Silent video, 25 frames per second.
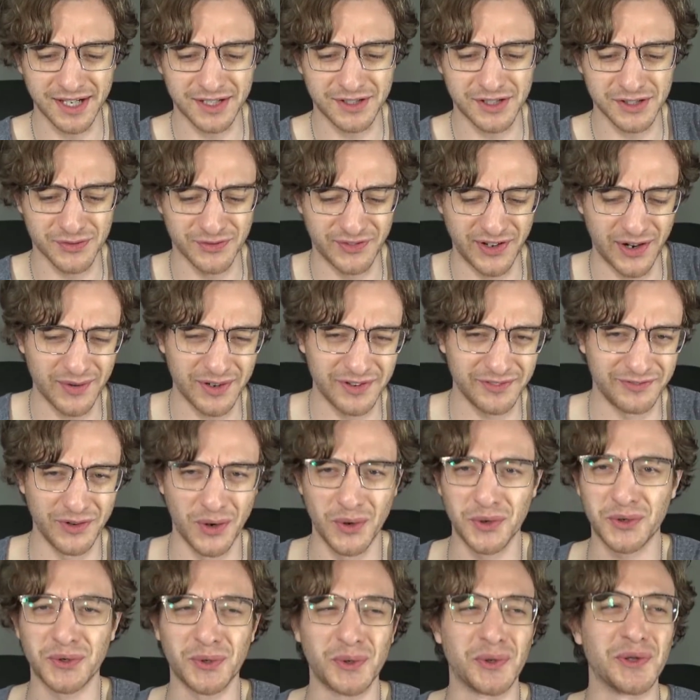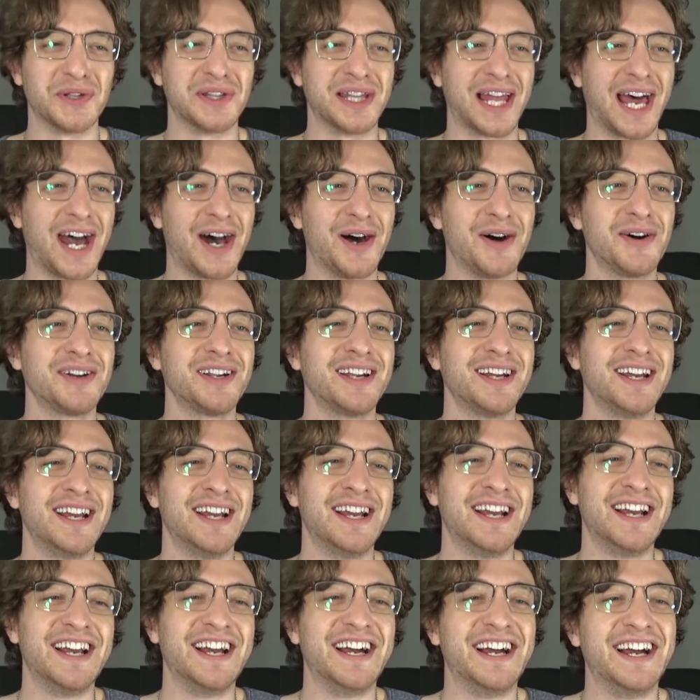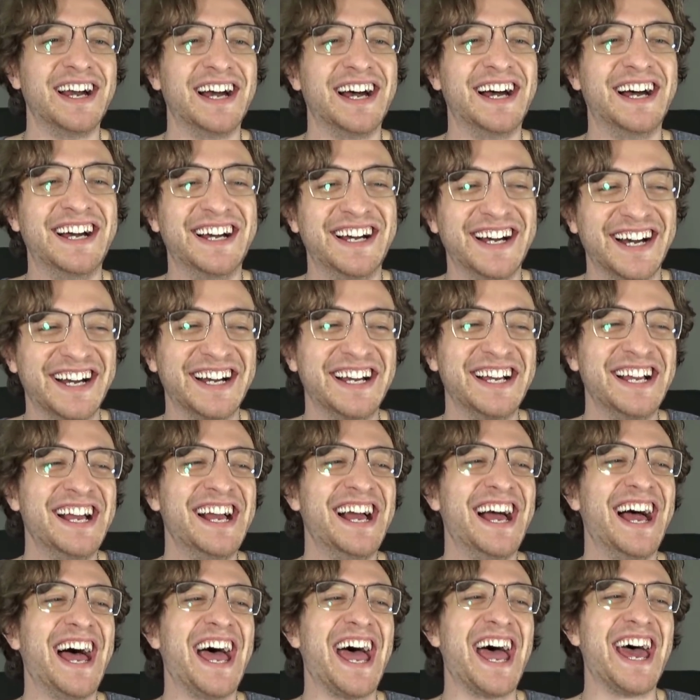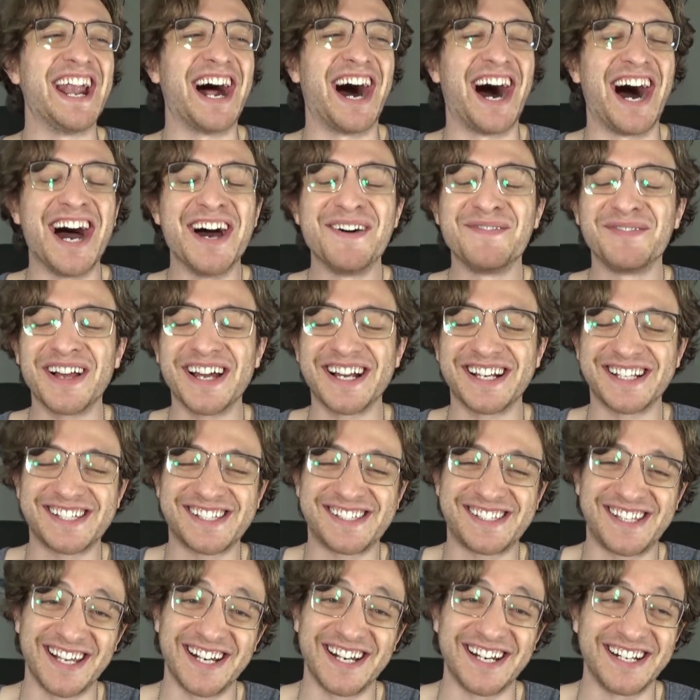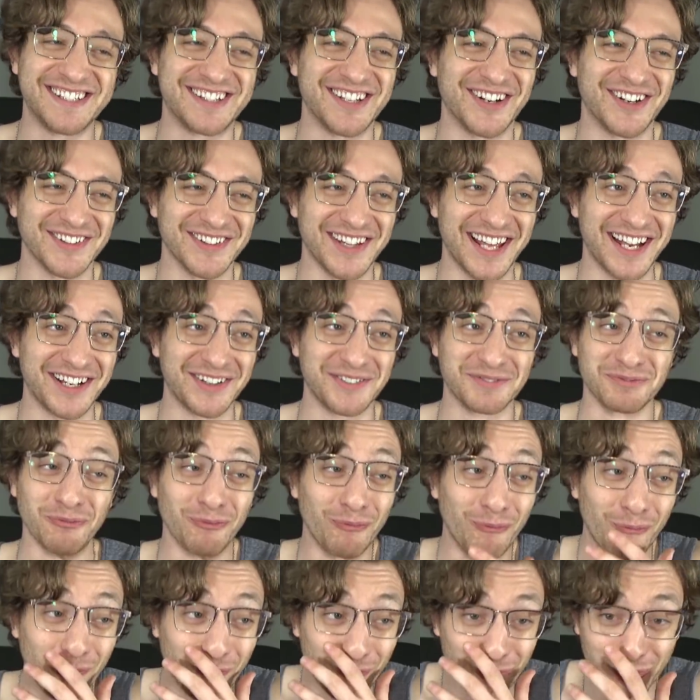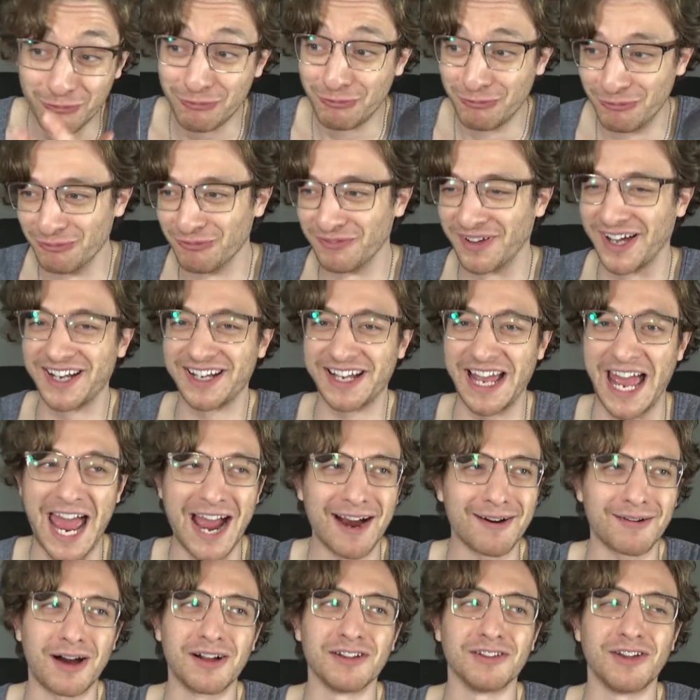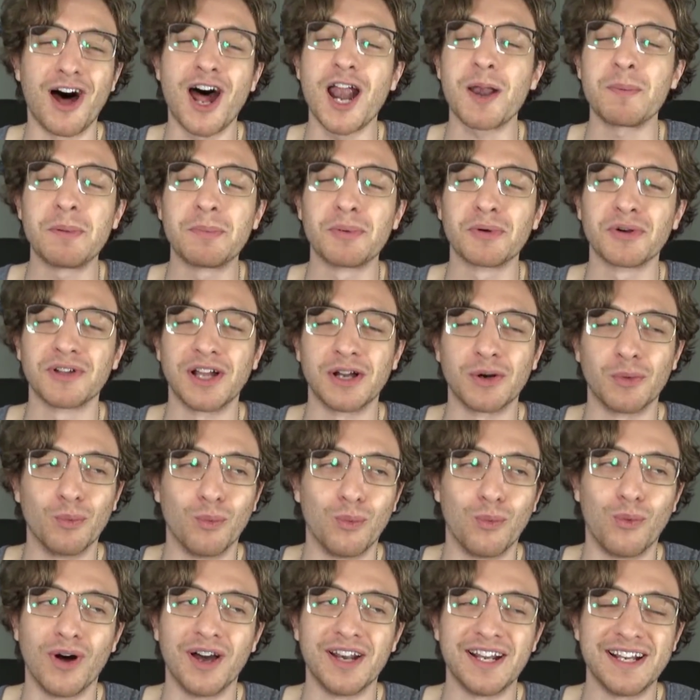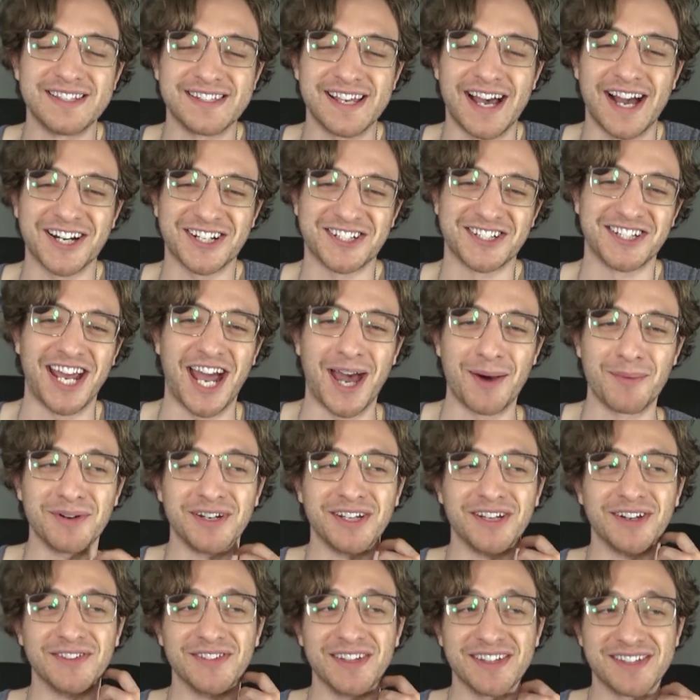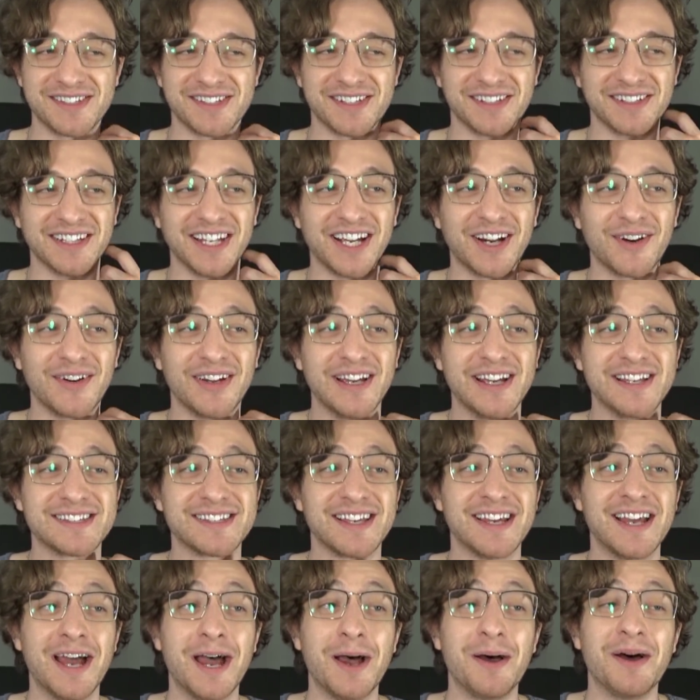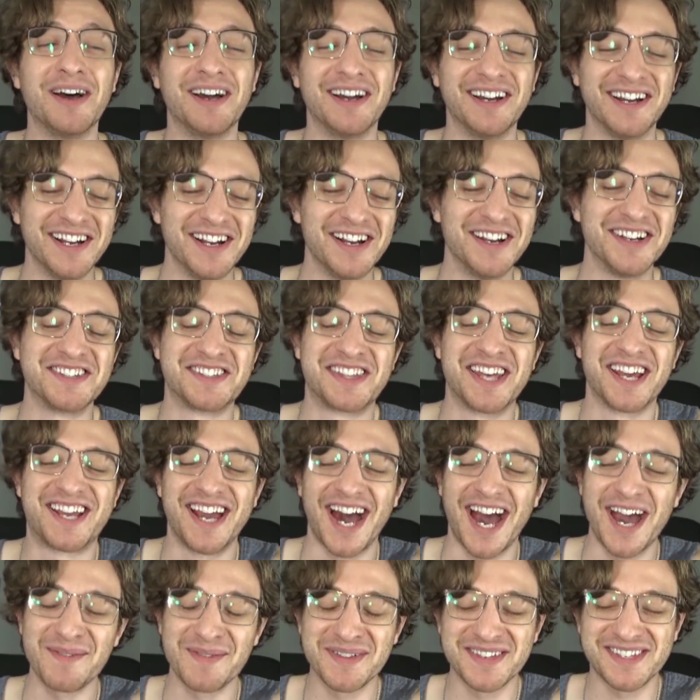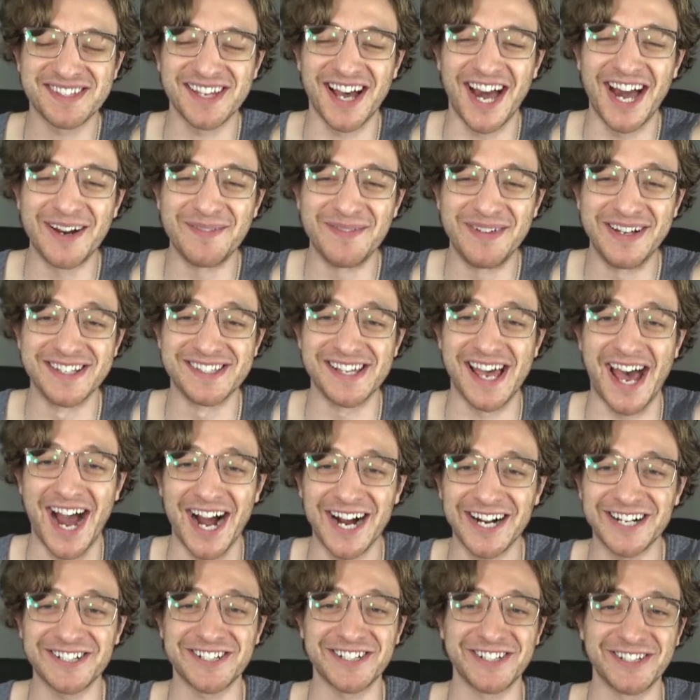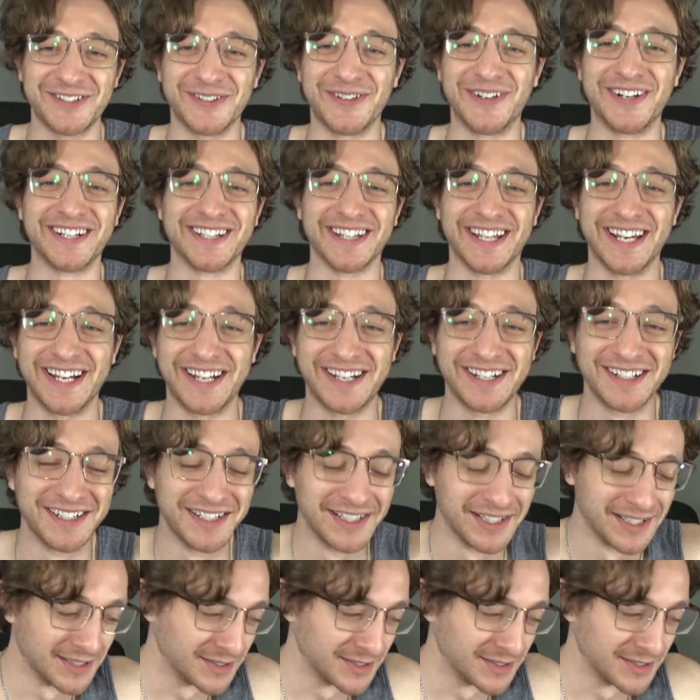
like just very vocal and loud, and I'm like sitting there like a lot of people are like, what is actually happening here? This is hilarious. The guy beside me is actually going like,